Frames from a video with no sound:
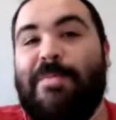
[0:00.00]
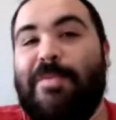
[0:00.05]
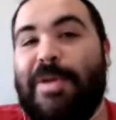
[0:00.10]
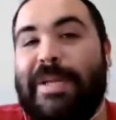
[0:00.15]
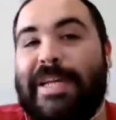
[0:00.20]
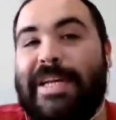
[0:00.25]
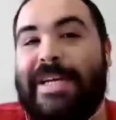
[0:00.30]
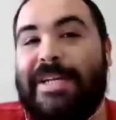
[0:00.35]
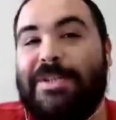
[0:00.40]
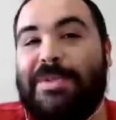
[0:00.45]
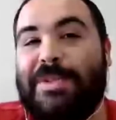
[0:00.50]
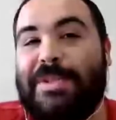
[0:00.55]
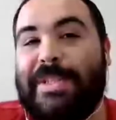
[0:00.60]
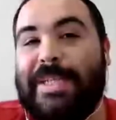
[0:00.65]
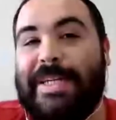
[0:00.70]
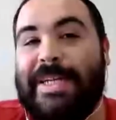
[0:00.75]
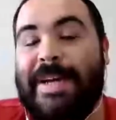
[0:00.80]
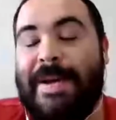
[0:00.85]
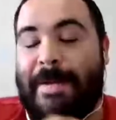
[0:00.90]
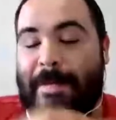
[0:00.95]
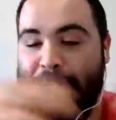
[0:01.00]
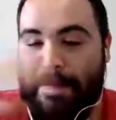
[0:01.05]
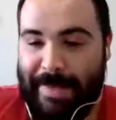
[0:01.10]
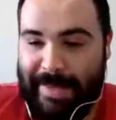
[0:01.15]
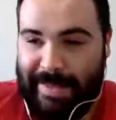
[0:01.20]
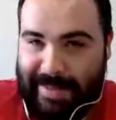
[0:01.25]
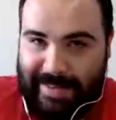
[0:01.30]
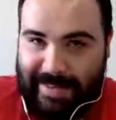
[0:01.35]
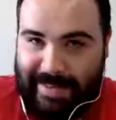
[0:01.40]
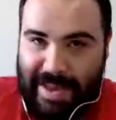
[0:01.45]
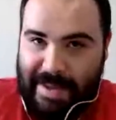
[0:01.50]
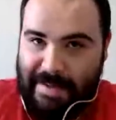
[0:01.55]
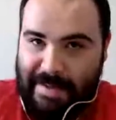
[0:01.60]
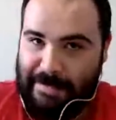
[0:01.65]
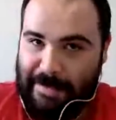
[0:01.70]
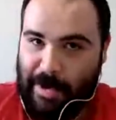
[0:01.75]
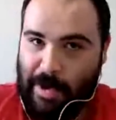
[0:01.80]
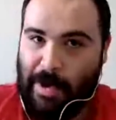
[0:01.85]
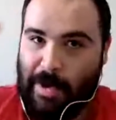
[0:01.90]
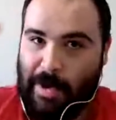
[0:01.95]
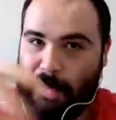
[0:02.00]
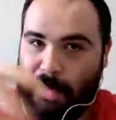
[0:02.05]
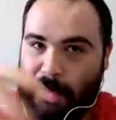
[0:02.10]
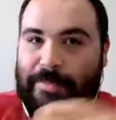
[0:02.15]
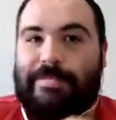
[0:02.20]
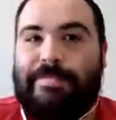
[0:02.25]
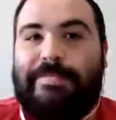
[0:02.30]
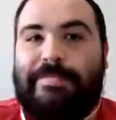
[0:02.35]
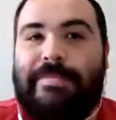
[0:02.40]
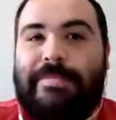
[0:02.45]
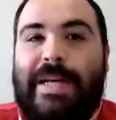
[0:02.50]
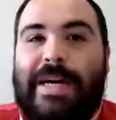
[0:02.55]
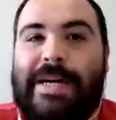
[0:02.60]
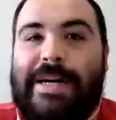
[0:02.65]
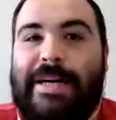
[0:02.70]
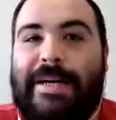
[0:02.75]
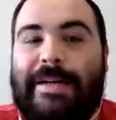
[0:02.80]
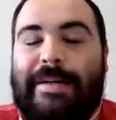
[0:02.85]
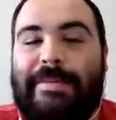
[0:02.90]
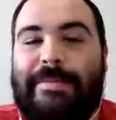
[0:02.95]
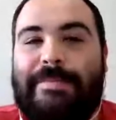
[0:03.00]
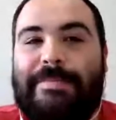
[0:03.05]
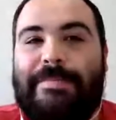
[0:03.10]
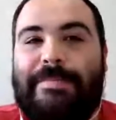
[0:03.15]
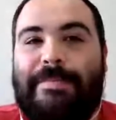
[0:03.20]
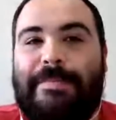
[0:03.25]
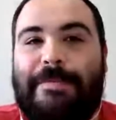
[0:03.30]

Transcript: So I'm really interested to see if it all uh,